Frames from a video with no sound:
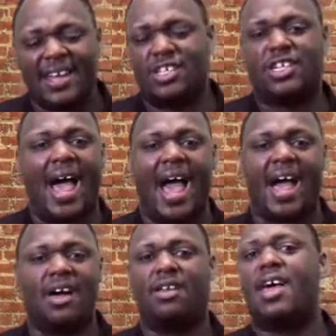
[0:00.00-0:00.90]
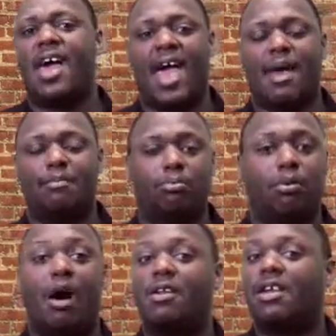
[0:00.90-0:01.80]
child and
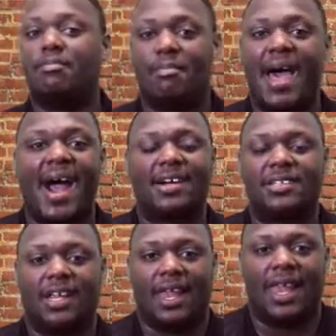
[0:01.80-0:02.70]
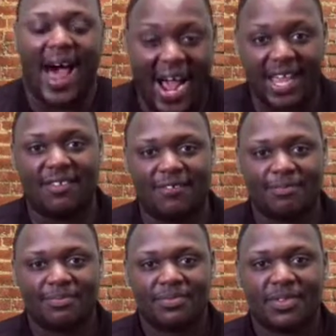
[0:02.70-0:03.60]
brought it back to life?
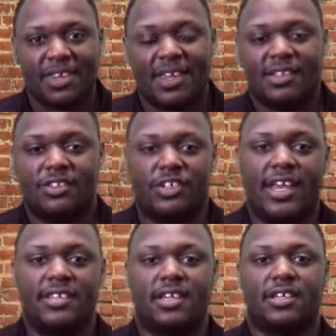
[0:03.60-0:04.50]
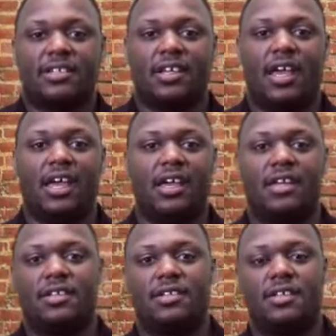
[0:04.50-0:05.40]
Jesus
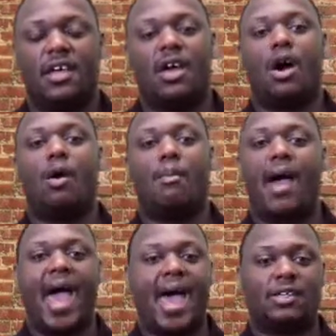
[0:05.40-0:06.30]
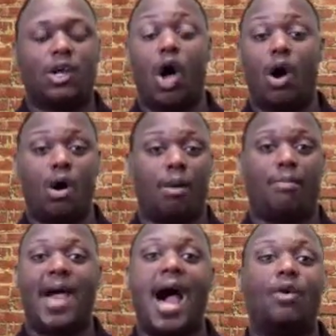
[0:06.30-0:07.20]
has all
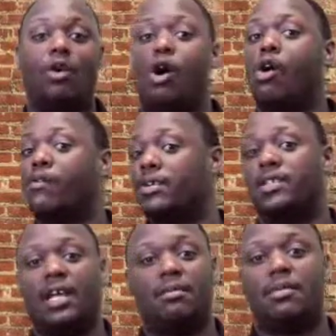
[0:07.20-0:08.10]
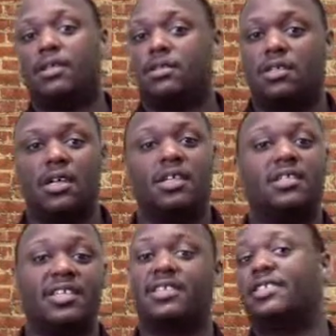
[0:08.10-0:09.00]
power over demons,
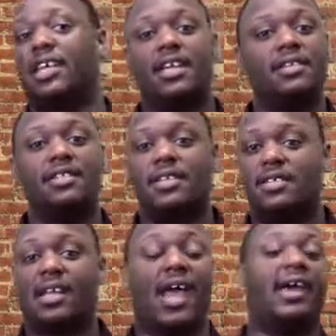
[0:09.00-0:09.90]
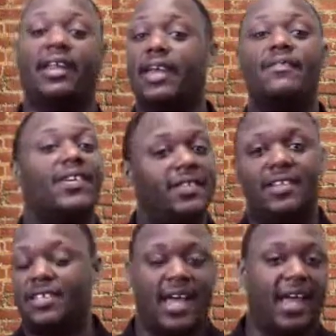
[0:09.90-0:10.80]
diseases, and even
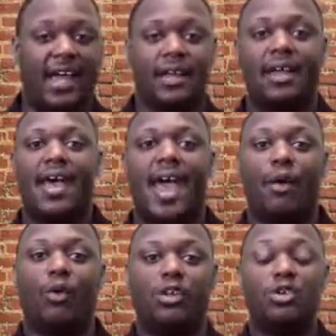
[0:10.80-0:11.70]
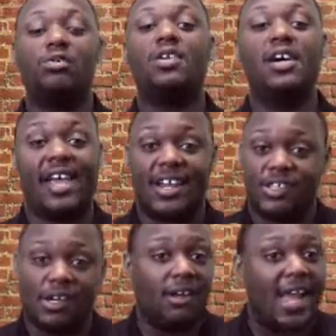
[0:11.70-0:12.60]
the dead. And when you look
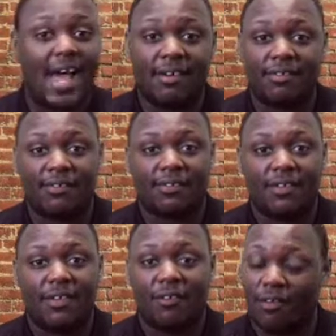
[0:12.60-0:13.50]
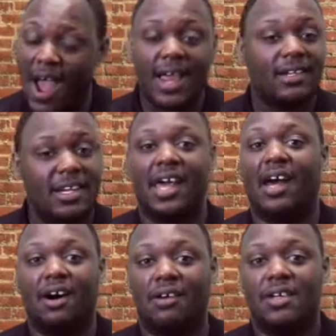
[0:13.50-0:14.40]
at your life right
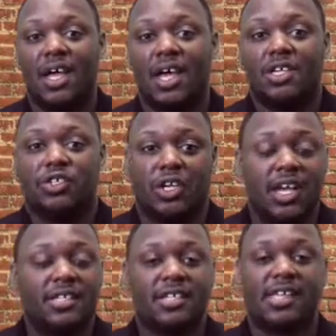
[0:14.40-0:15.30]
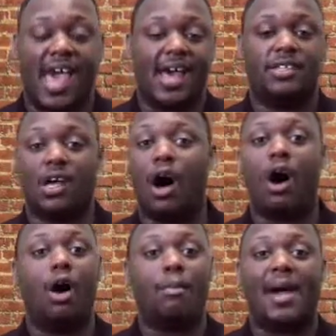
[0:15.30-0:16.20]
now, Jesus has
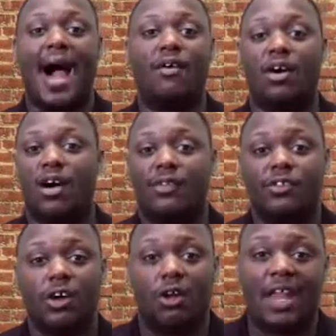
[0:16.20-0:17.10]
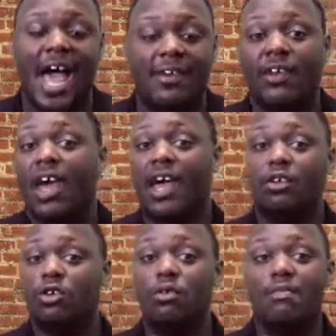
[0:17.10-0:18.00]
all power of your life, and you